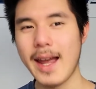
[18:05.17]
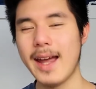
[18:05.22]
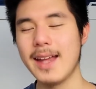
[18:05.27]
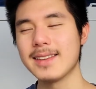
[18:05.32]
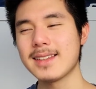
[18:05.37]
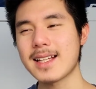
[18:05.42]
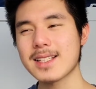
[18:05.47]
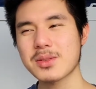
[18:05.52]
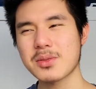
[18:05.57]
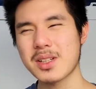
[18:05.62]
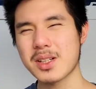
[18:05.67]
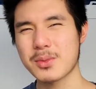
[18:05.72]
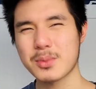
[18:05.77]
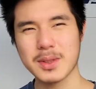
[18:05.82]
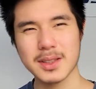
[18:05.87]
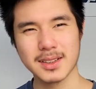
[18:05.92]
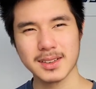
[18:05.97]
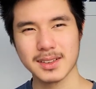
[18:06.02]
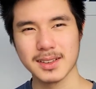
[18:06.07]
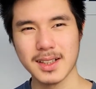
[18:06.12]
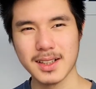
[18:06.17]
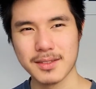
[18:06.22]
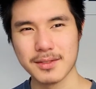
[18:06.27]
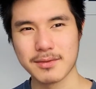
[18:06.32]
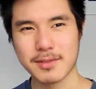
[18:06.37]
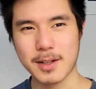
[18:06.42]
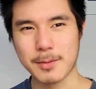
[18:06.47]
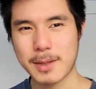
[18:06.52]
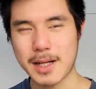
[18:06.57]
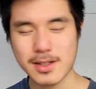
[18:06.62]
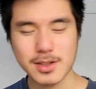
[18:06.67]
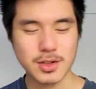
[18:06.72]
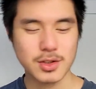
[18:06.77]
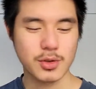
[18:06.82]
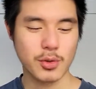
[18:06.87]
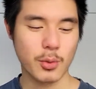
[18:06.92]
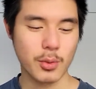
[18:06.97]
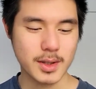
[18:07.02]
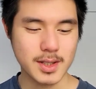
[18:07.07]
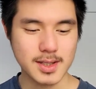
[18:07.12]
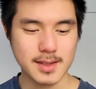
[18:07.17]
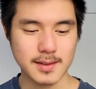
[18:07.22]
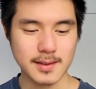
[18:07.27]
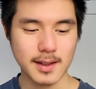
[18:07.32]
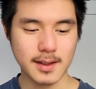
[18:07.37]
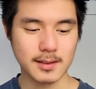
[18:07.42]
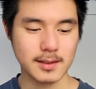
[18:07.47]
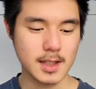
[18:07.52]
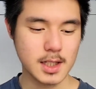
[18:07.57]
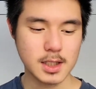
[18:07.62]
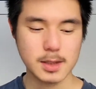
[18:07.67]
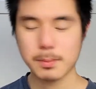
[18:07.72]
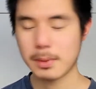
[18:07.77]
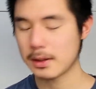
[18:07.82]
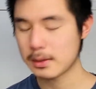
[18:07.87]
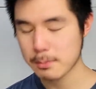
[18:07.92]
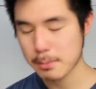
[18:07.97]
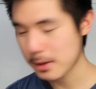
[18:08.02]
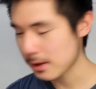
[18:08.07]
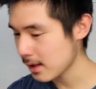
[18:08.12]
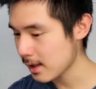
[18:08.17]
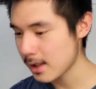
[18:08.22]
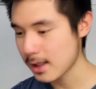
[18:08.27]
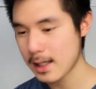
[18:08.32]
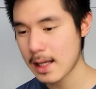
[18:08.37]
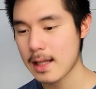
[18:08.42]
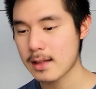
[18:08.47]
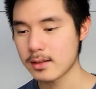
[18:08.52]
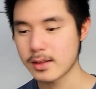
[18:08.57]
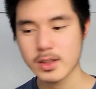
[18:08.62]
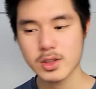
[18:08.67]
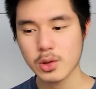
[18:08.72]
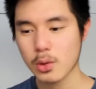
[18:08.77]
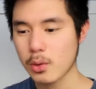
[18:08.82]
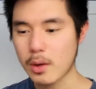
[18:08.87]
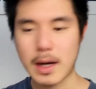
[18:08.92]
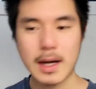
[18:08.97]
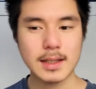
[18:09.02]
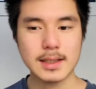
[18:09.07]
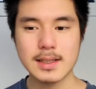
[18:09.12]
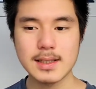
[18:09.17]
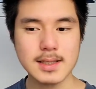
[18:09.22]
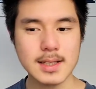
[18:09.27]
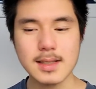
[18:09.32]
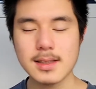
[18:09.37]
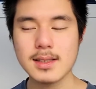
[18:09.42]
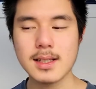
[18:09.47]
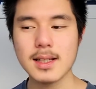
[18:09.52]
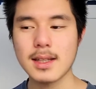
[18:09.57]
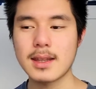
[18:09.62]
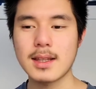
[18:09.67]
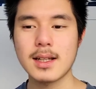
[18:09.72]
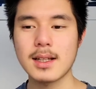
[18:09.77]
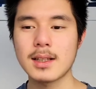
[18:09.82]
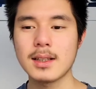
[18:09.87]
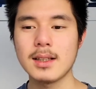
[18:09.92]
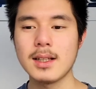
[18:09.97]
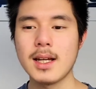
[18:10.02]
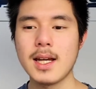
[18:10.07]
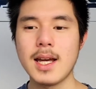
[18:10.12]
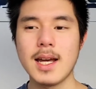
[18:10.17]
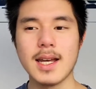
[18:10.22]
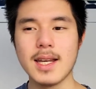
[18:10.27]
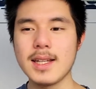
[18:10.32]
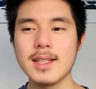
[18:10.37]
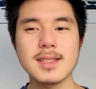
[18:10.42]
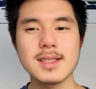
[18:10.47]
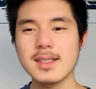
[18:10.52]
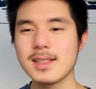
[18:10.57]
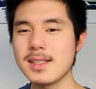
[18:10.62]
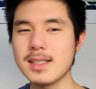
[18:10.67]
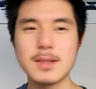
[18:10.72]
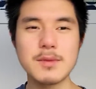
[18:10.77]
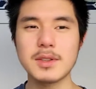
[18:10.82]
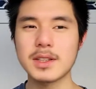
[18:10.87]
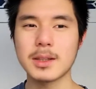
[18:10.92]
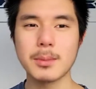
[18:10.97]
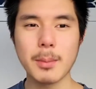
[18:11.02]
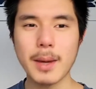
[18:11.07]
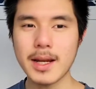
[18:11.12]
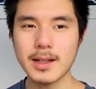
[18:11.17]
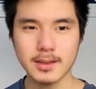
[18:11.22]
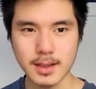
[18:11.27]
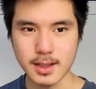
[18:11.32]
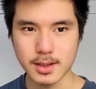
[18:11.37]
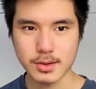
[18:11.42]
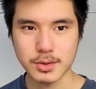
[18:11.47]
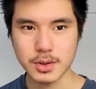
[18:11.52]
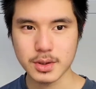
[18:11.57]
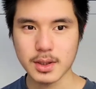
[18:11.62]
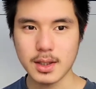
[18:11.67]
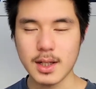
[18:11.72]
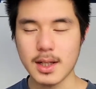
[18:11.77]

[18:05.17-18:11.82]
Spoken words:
And that's what I really love about stories like this. But then again, this whole Aki-sensei thing isn't even the main dish.